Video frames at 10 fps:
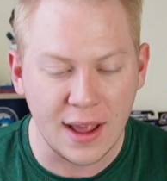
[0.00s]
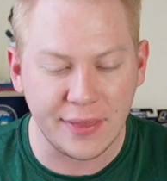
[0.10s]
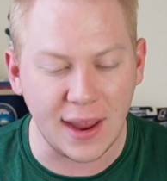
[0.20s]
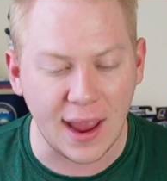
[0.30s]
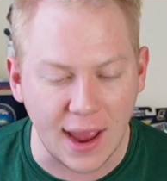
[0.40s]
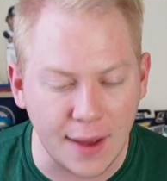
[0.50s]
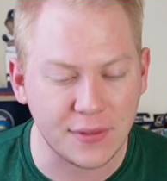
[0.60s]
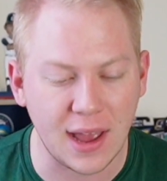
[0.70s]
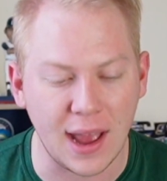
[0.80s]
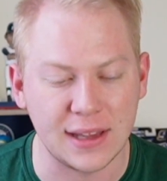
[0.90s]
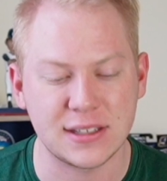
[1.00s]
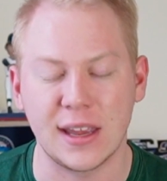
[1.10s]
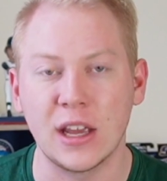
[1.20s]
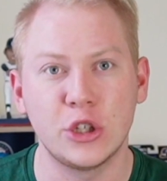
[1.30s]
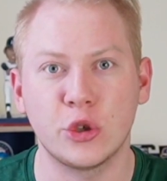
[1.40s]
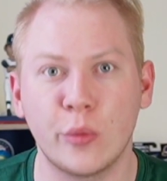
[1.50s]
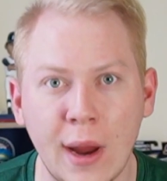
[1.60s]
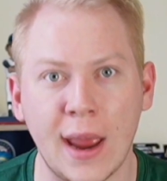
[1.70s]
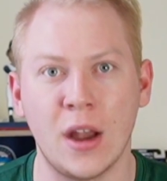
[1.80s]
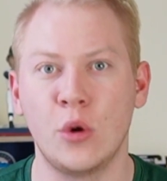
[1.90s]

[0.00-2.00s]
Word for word: They have guys like Duran,